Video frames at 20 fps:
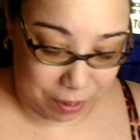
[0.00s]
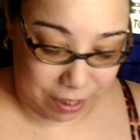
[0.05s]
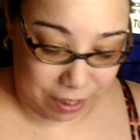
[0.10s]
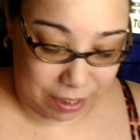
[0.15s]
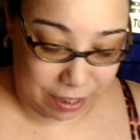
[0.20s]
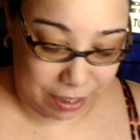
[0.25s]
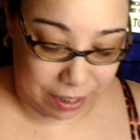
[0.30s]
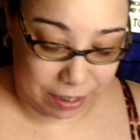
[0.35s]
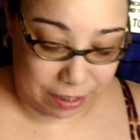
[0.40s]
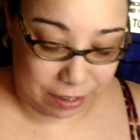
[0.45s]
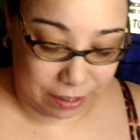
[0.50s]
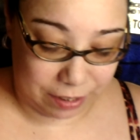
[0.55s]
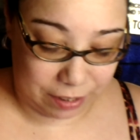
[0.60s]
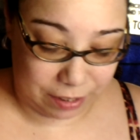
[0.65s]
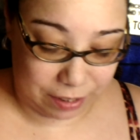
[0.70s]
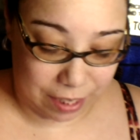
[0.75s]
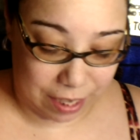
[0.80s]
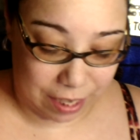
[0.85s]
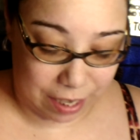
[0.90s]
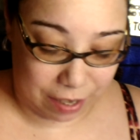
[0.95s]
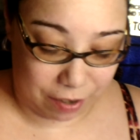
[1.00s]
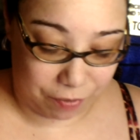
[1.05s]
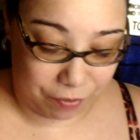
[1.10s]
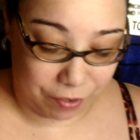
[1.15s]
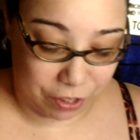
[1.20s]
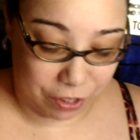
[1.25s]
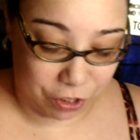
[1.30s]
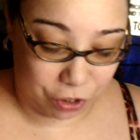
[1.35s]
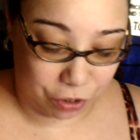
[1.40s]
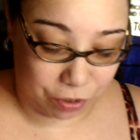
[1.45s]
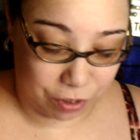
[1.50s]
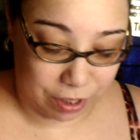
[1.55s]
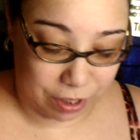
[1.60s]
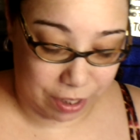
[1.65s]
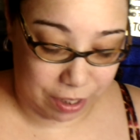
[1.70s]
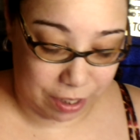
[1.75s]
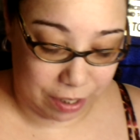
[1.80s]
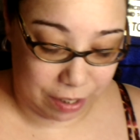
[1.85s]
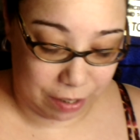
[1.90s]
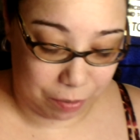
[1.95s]
what it is and
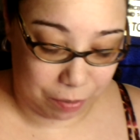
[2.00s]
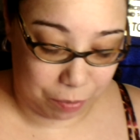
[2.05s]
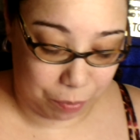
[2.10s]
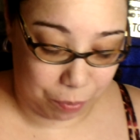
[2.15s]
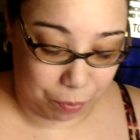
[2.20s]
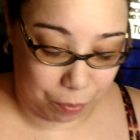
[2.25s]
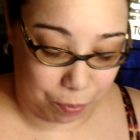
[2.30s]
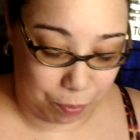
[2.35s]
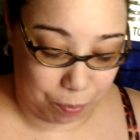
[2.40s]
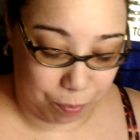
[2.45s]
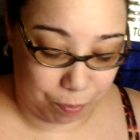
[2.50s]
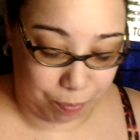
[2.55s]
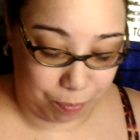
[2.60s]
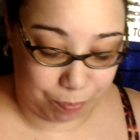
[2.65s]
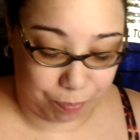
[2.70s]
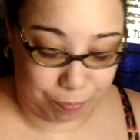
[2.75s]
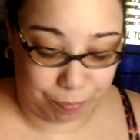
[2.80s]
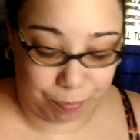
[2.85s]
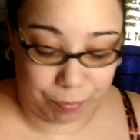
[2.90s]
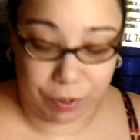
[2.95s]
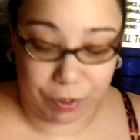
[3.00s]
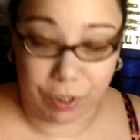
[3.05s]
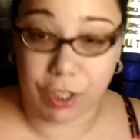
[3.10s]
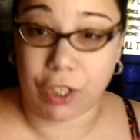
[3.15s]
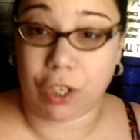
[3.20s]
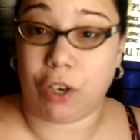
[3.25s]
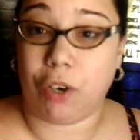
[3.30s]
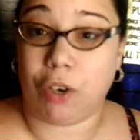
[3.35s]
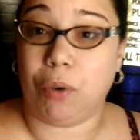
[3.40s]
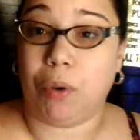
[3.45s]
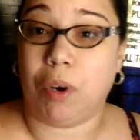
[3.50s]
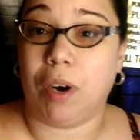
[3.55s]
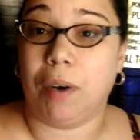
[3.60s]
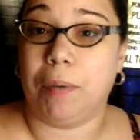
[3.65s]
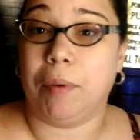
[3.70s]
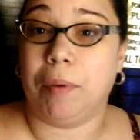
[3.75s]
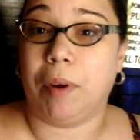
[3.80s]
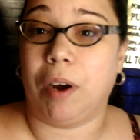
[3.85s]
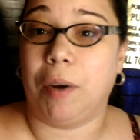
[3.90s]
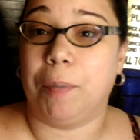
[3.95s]
eventually you know
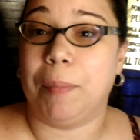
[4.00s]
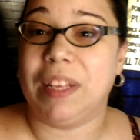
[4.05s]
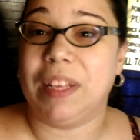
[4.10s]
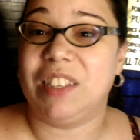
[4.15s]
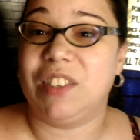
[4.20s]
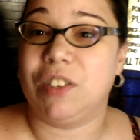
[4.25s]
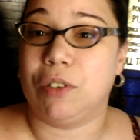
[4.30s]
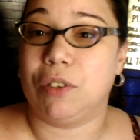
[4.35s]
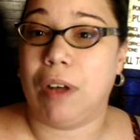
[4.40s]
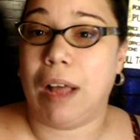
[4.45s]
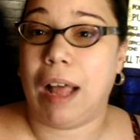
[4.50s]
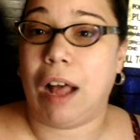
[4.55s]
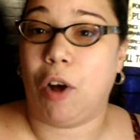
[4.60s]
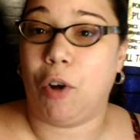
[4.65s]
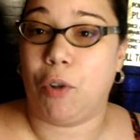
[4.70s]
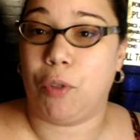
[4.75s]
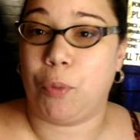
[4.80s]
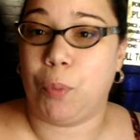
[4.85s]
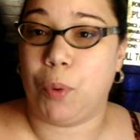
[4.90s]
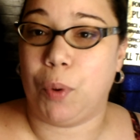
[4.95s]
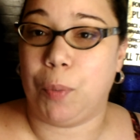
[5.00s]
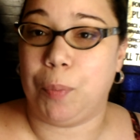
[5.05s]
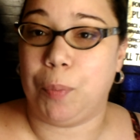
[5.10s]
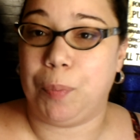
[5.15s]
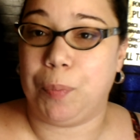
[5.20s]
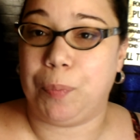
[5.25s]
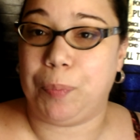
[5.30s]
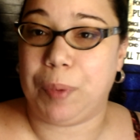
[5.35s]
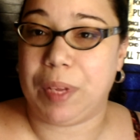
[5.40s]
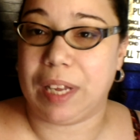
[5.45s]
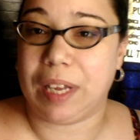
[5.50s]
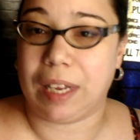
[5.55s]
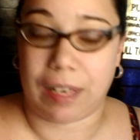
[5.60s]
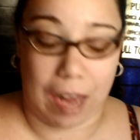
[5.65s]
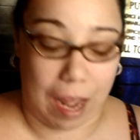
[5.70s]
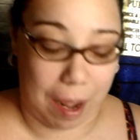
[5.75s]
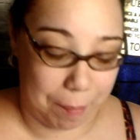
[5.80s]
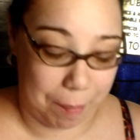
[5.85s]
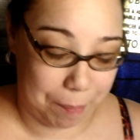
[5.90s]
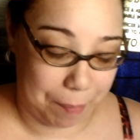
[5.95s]
our, our mental health will be a
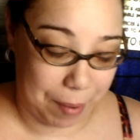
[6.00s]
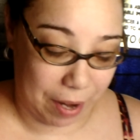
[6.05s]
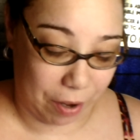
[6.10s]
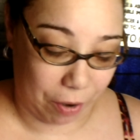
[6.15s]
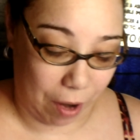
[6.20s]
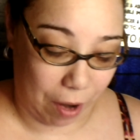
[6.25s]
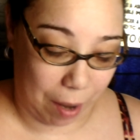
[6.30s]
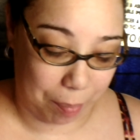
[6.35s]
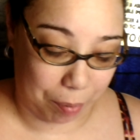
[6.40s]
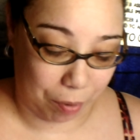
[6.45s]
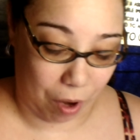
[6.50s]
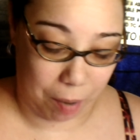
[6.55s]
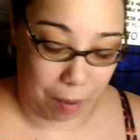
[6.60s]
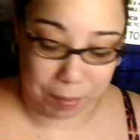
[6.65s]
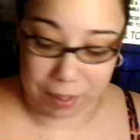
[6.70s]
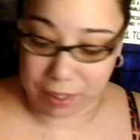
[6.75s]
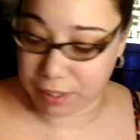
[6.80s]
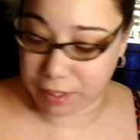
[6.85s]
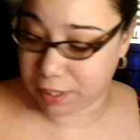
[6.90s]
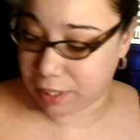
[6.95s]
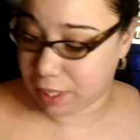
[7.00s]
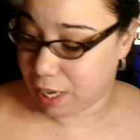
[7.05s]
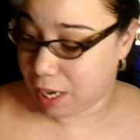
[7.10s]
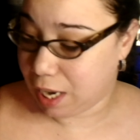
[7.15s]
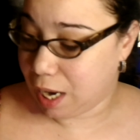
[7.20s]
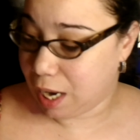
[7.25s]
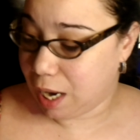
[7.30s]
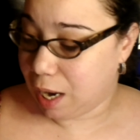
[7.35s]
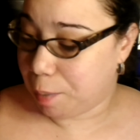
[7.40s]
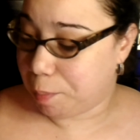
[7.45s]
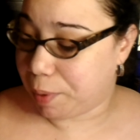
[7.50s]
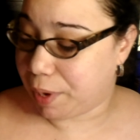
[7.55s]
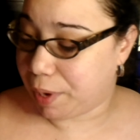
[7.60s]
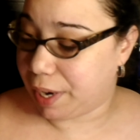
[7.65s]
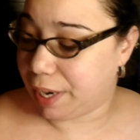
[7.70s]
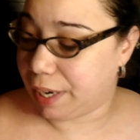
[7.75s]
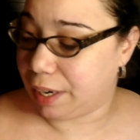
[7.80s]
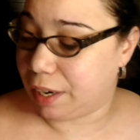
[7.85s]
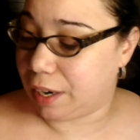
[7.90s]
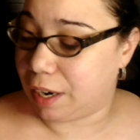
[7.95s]
lot better I promise
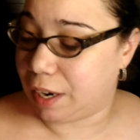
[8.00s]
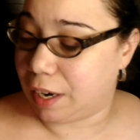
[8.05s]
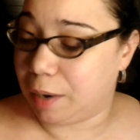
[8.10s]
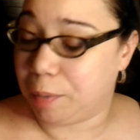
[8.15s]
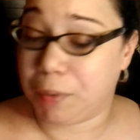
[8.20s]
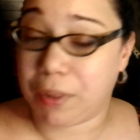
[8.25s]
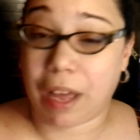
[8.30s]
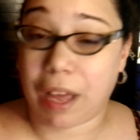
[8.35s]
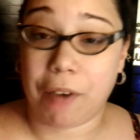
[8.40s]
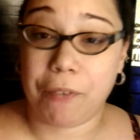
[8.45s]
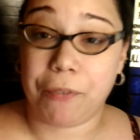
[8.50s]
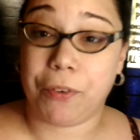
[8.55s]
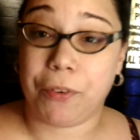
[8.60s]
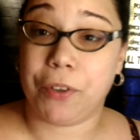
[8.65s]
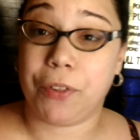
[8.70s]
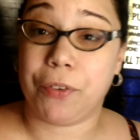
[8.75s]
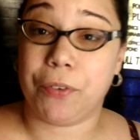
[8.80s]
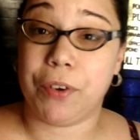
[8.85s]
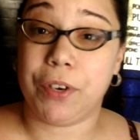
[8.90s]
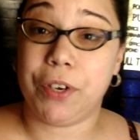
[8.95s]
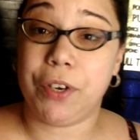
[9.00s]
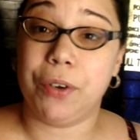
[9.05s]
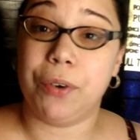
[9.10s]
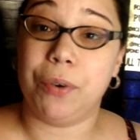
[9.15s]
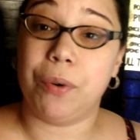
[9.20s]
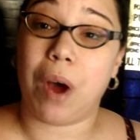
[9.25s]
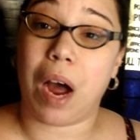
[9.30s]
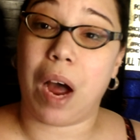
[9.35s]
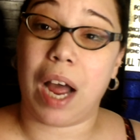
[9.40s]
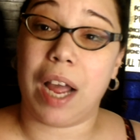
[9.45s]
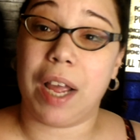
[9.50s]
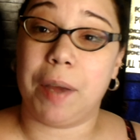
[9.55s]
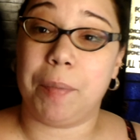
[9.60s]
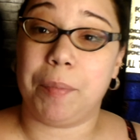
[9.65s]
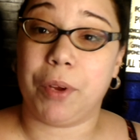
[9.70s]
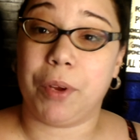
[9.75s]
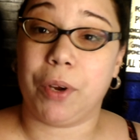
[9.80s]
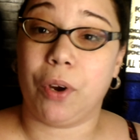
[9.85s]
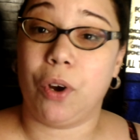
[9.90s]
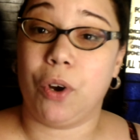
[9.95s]
but um, without further ado, I
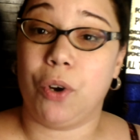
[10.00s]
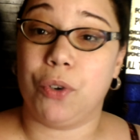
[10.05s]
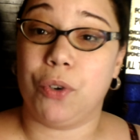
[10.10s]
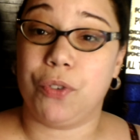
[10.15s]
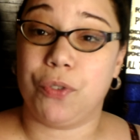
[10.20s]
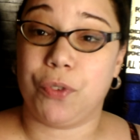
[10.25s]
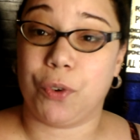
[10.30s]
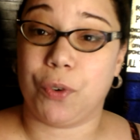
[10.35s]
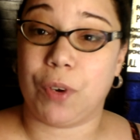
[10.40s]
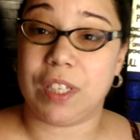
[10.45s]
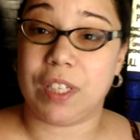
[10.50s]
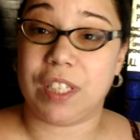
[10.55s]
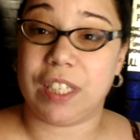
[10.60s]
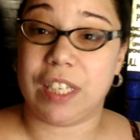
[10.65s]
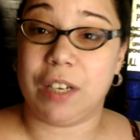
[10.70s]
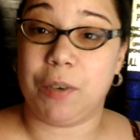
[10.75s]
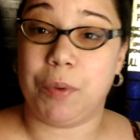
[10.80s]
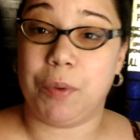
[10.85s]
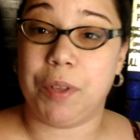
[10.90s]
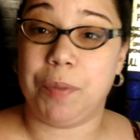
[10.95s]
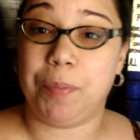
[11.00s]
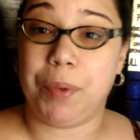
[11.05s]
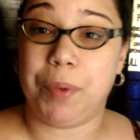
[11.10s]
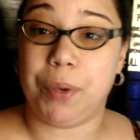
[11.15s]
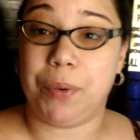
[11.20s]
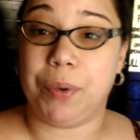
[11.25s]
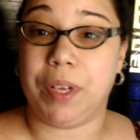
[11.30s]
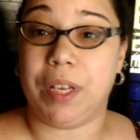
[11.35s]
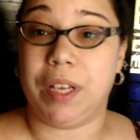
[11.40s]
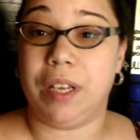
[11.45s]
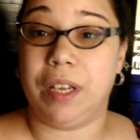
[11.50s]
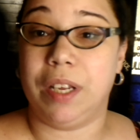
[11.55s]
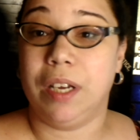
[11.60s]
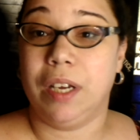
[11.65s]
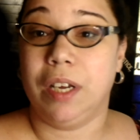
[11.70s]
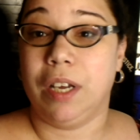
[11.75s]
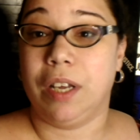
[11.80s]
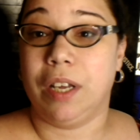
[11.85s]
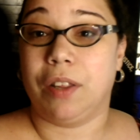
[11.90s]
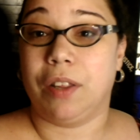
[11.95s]
am your host for Wrestling with Beauty,
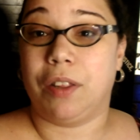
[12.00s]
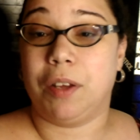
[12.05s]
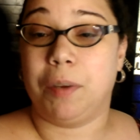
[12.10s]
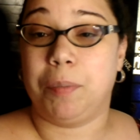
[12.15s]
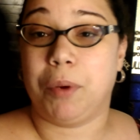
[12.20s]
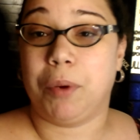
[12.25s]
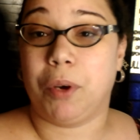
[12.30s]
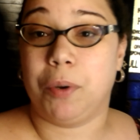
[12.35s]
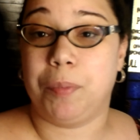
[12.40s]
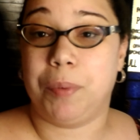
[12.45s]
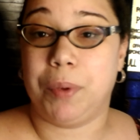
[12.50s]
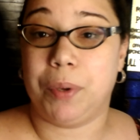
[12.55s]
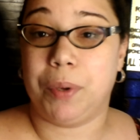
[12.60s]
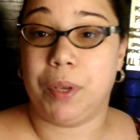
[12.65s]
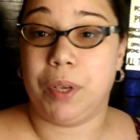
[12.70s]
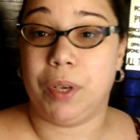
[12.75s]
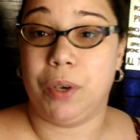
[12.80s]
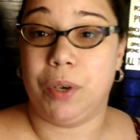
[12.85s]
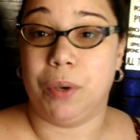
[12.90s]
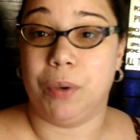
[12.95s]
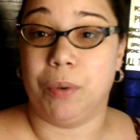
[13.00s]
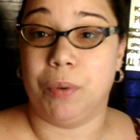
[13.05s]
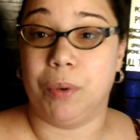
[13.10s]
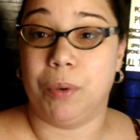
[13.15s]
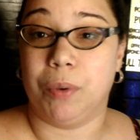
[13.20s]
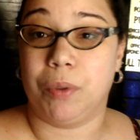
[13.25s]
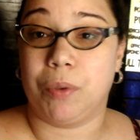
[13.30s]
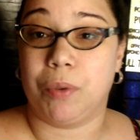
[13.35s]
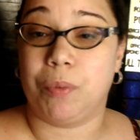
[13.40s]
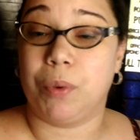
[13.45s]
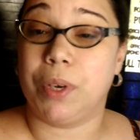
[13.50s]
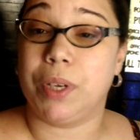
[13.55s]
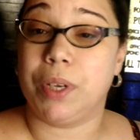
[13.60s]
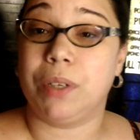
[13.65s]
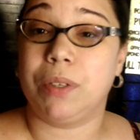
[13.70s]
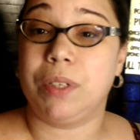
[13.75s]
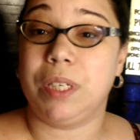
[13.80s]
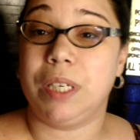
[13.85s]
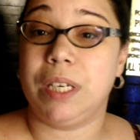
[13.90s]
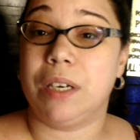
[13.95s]
the Broke Beauty Guru, the
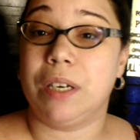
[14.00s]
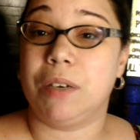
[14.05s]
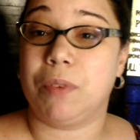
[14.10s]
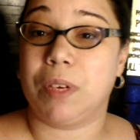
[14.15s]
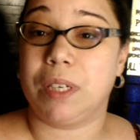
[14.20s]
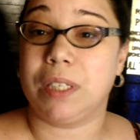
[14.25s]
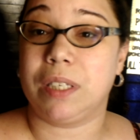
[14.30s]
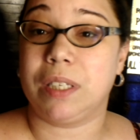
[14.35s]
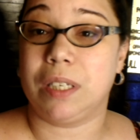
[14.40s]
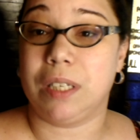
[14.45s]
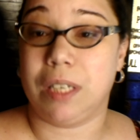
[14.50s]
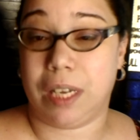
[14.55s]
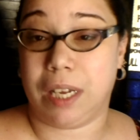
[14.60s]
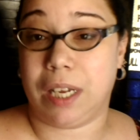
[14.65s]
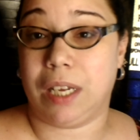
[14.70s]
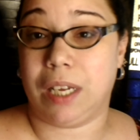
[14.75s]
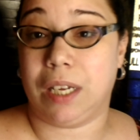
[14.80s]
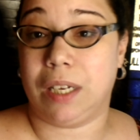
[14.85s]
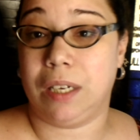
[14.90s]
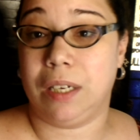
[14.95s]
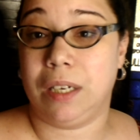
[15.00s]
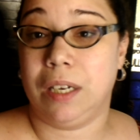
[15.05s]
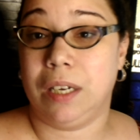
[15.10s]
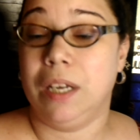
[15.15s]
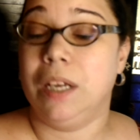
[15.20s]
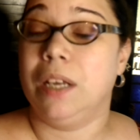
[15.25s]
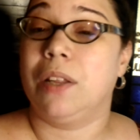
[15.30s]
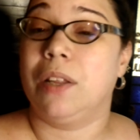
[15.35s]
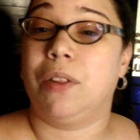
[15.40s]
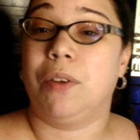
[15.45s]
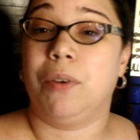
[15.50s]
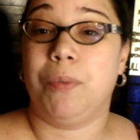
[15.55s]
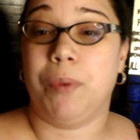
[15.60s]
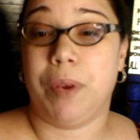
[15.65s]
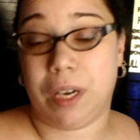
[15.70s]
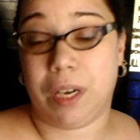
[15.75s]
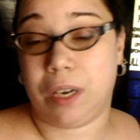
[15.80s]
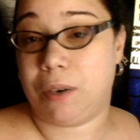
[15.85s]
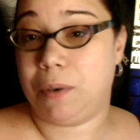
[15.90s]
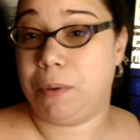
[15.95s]
royalty of wrestling, the
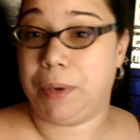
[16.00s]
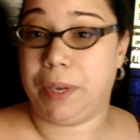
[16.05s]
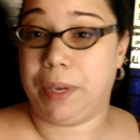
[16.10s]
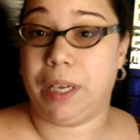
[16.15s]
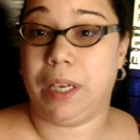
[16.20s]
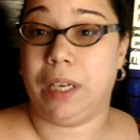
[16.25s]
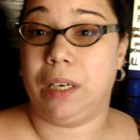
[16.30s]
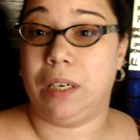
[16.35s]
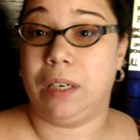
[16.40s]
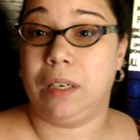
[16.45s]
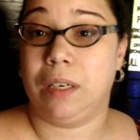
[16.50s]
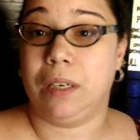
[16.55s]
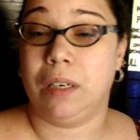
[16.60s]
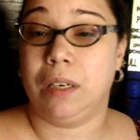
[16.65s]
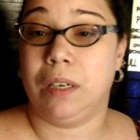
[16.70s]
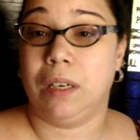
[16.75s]
Ring Queen,